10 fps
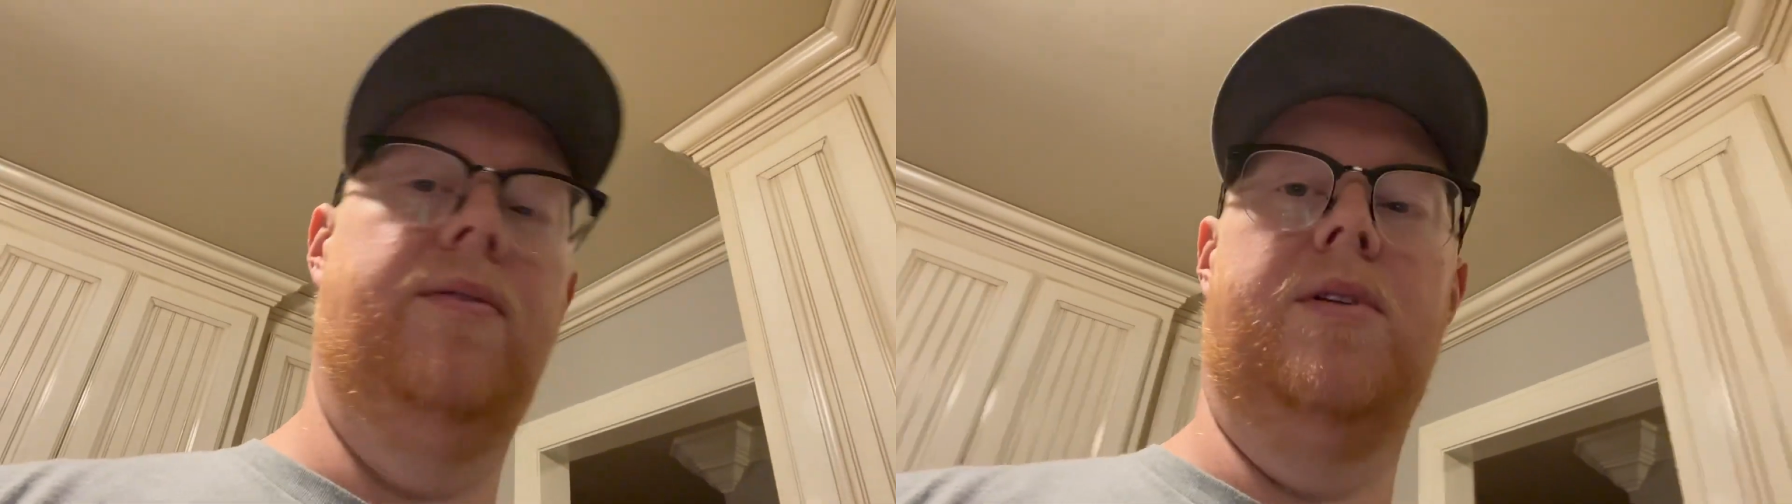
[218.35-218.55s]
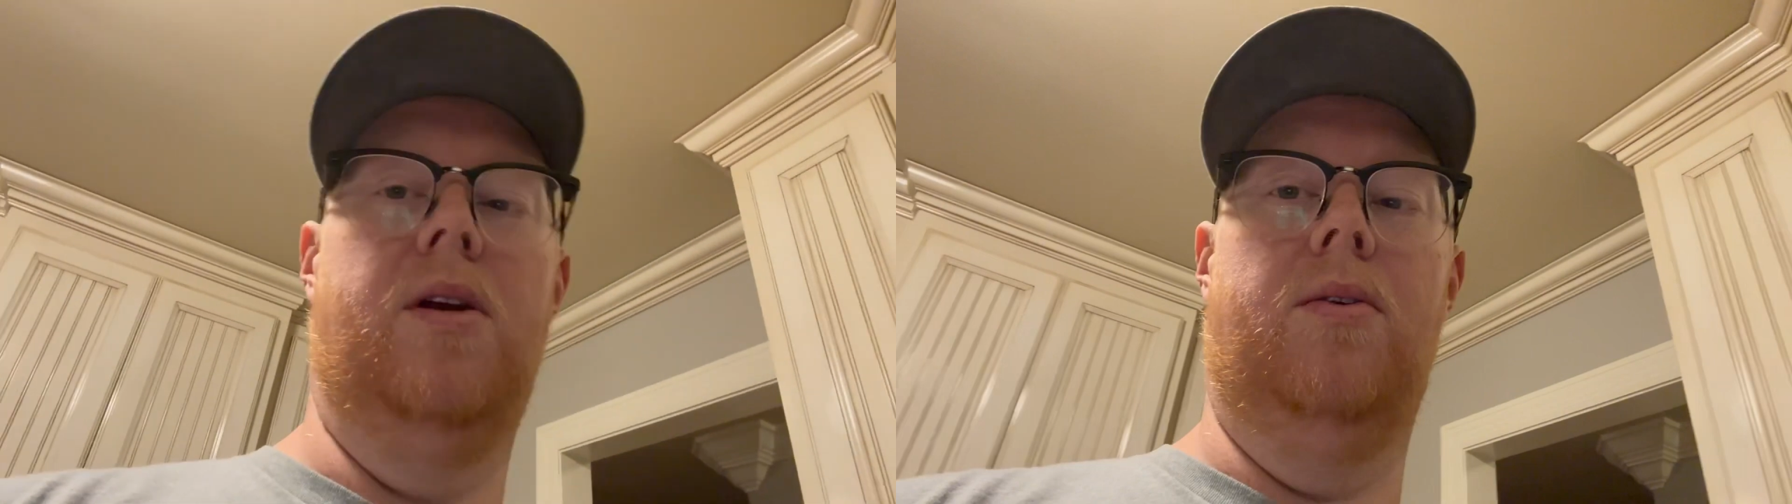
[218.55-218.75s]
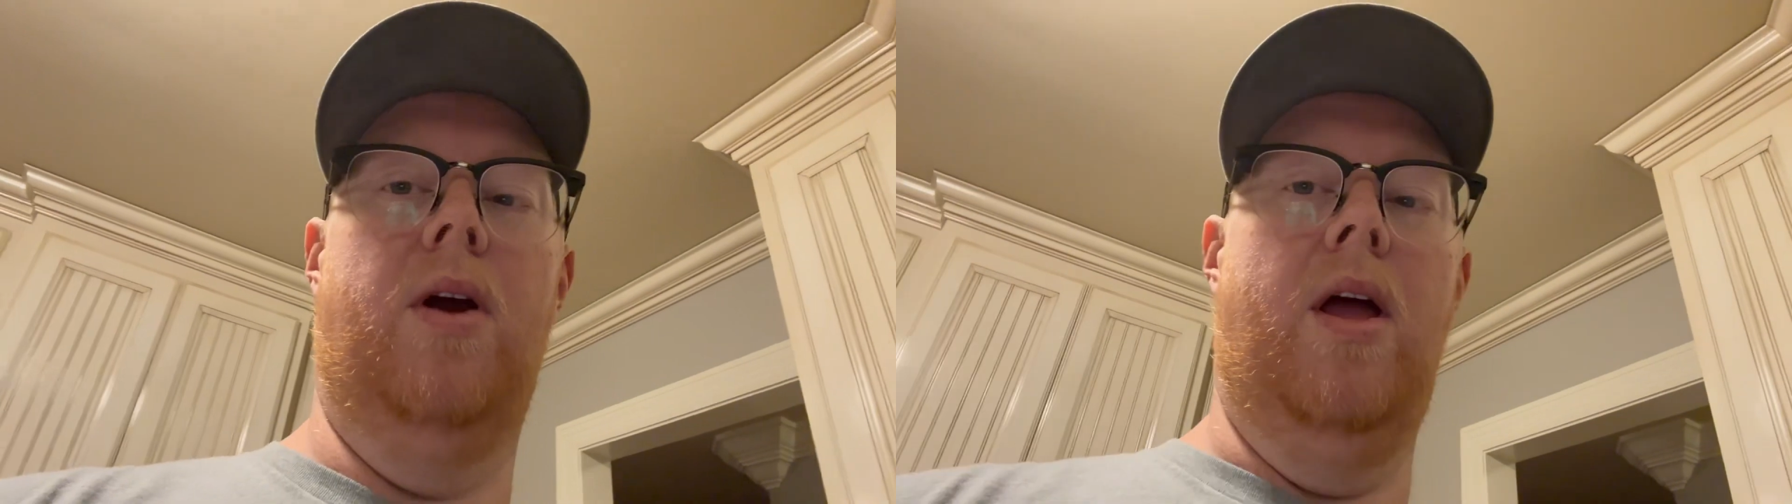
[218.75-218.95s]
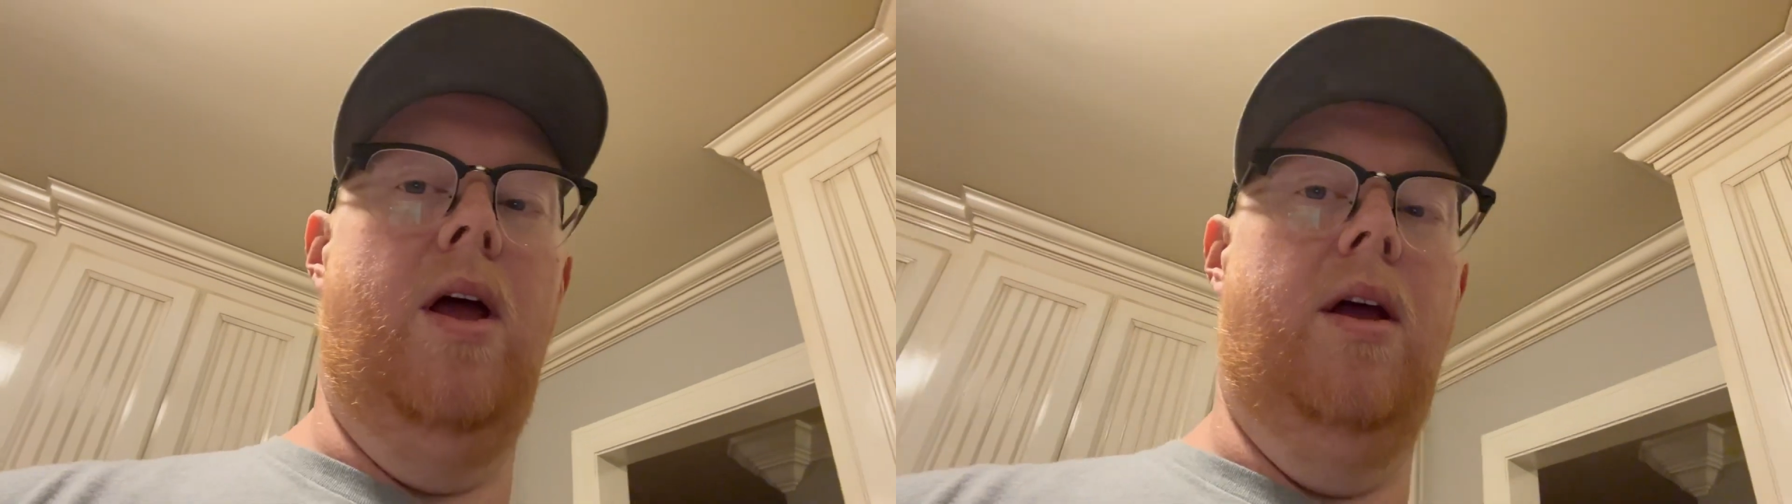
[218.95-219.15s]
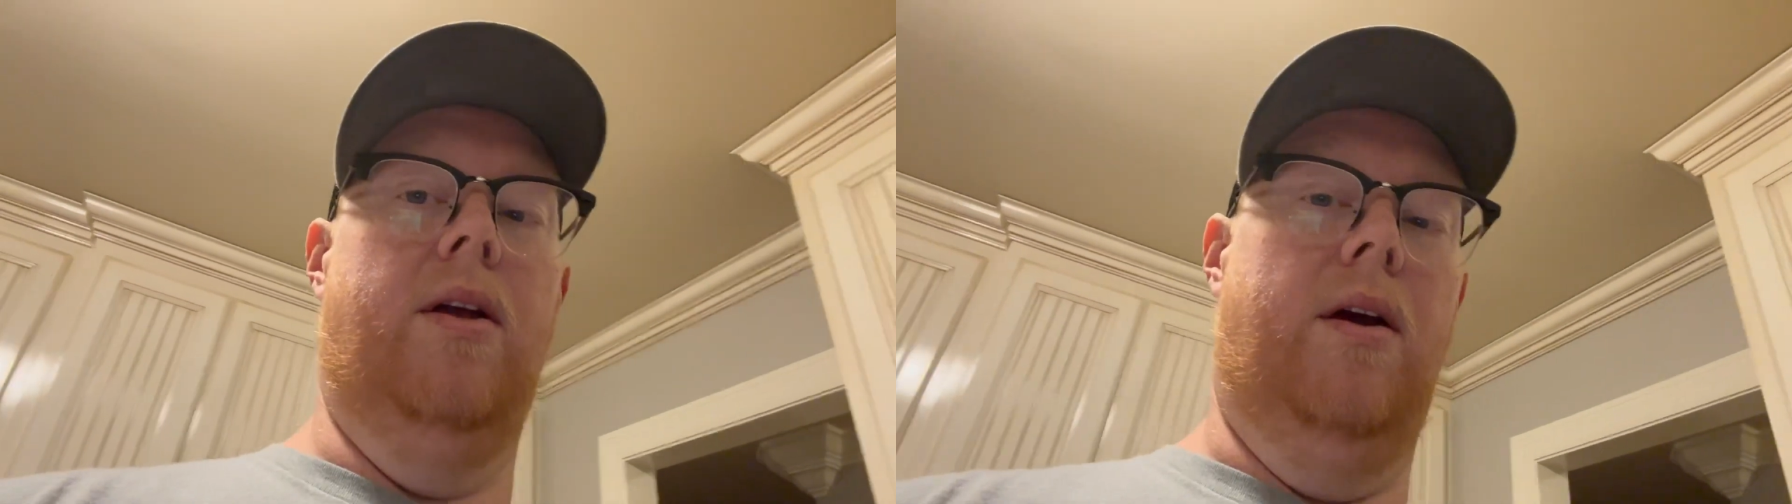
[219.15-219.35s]
So
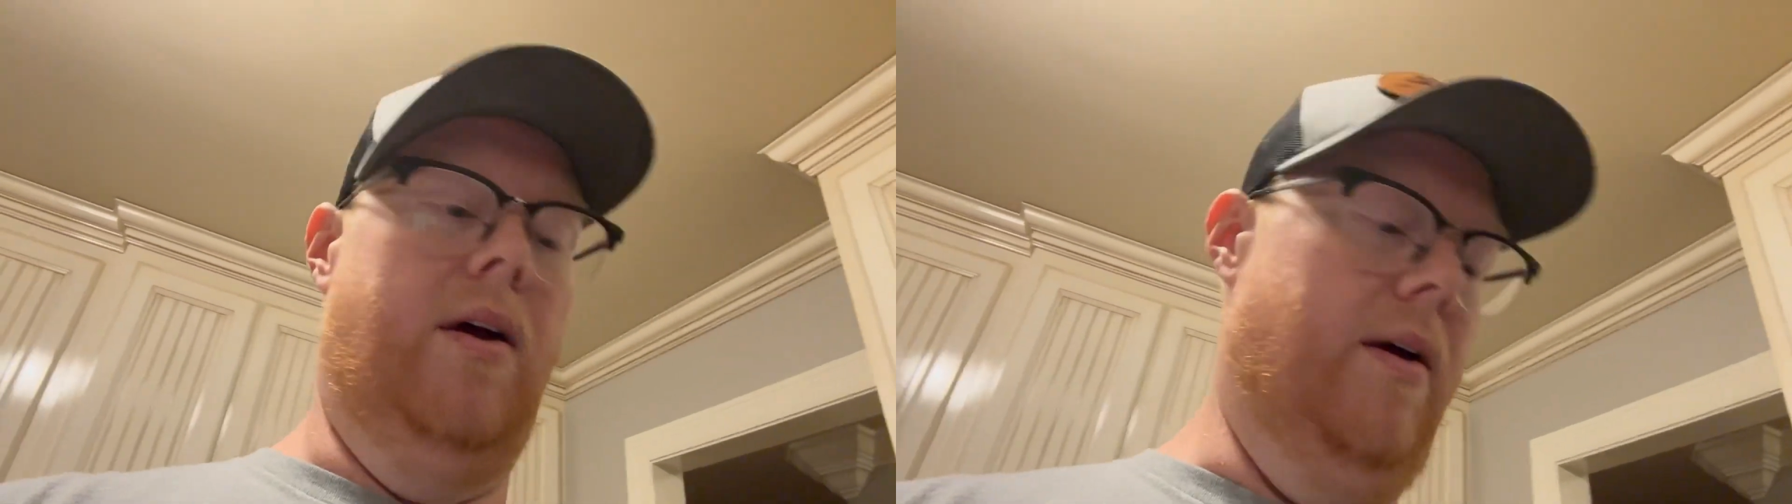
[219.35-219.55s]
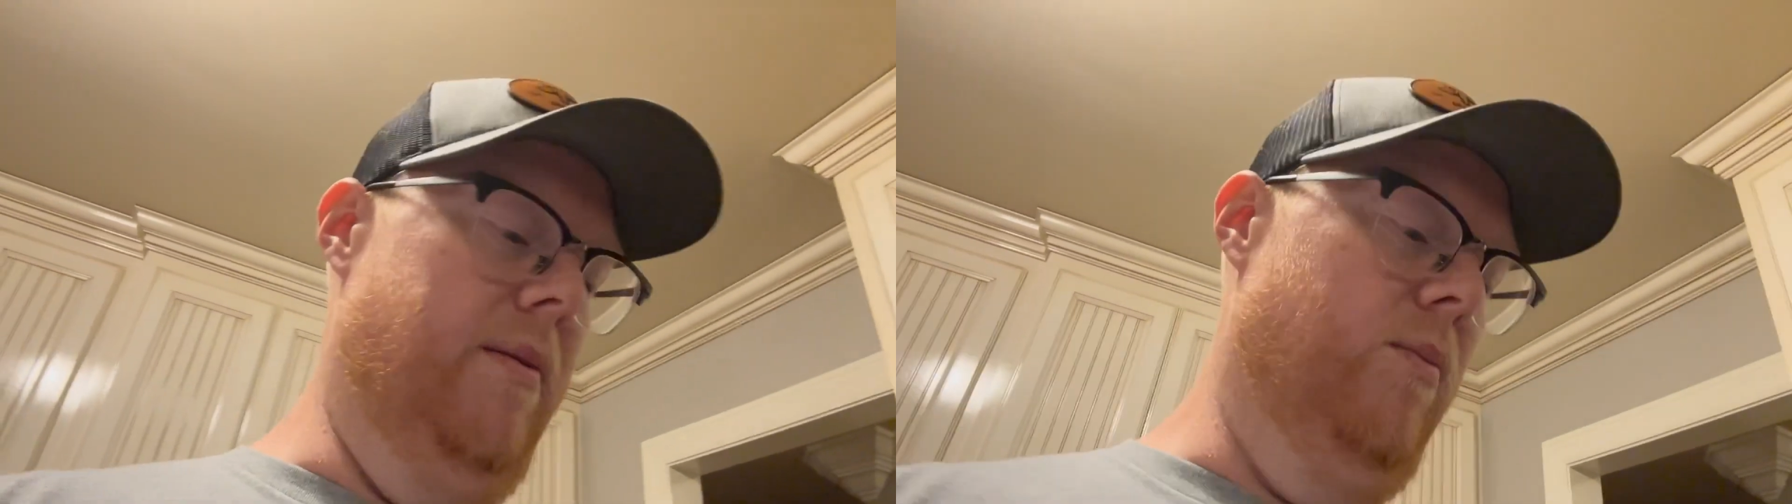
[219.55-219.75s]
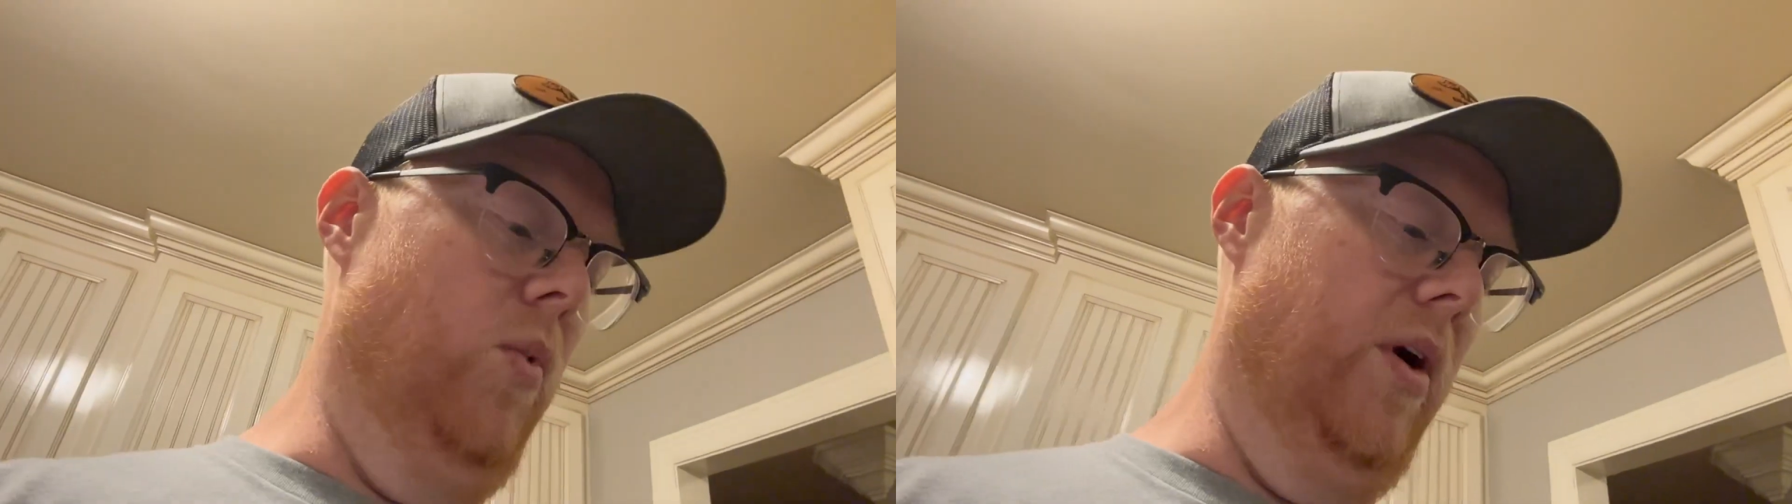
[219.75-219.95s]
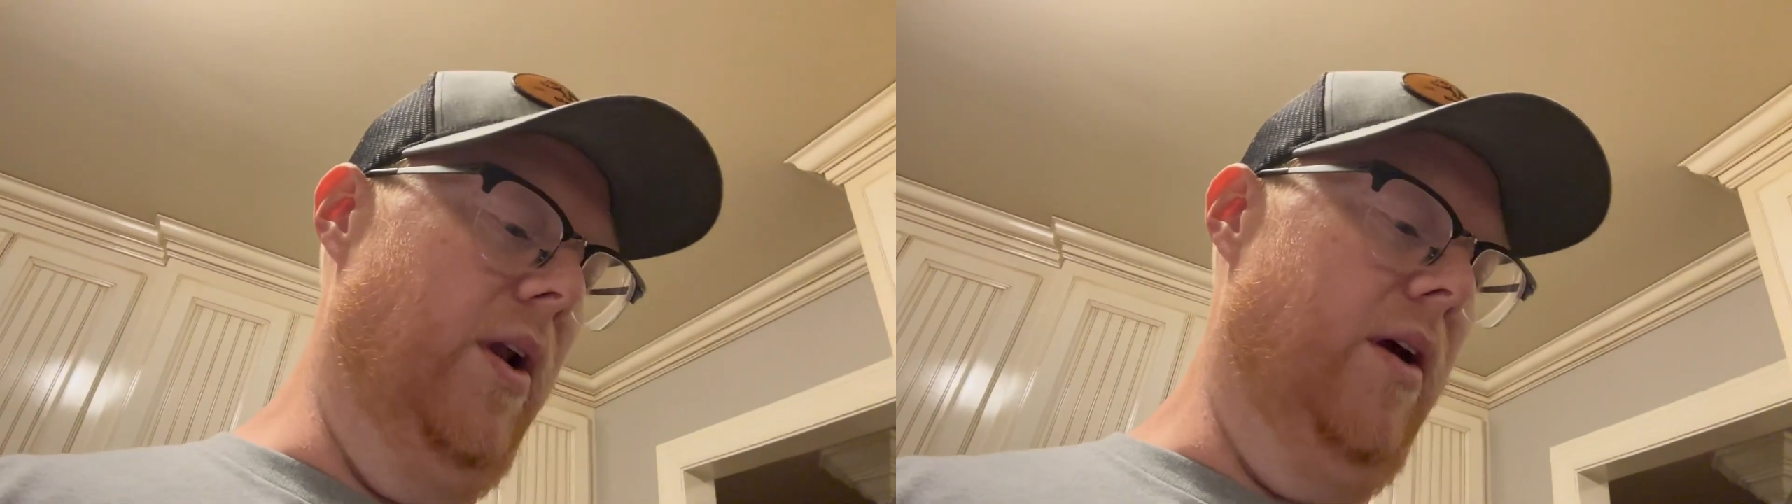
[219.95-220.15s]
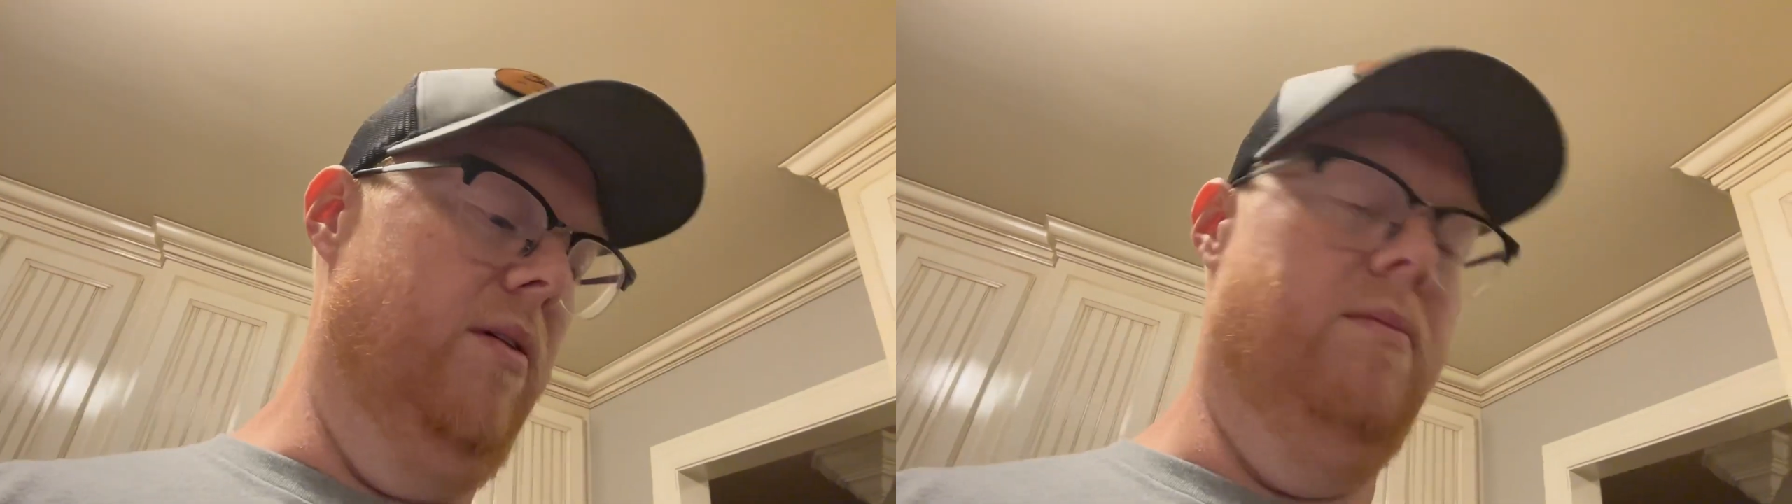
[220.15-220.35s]
we're
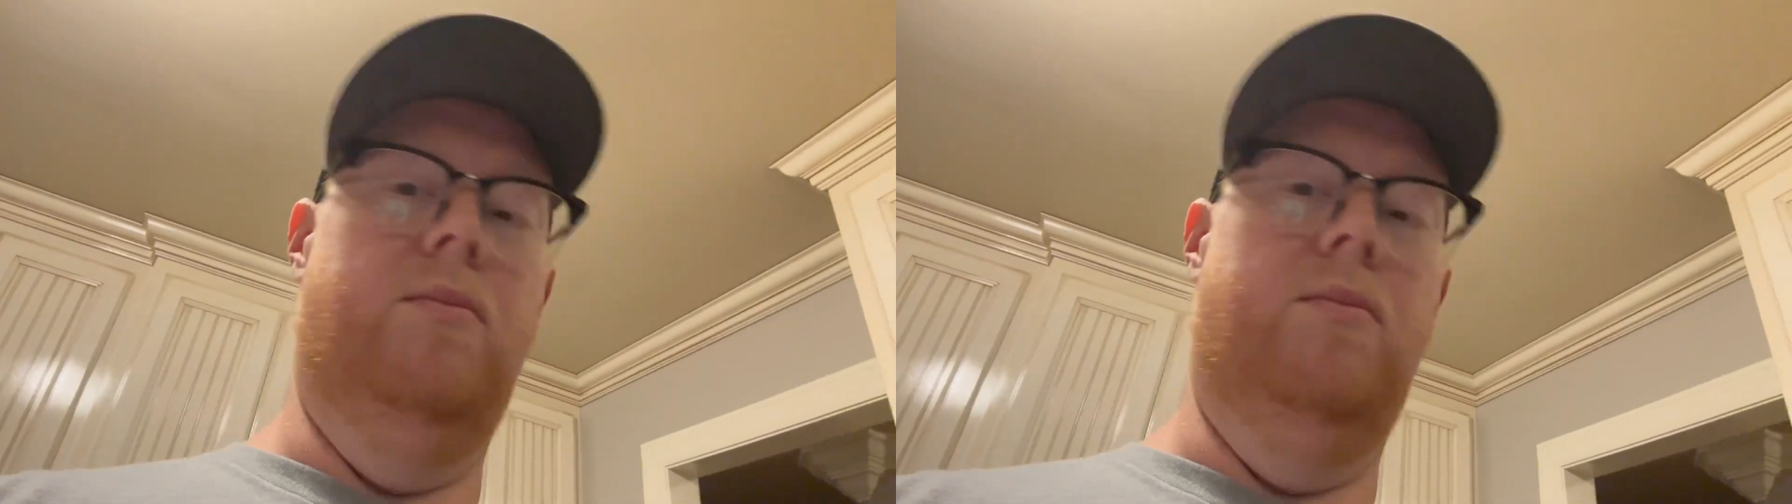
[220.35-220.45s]
going to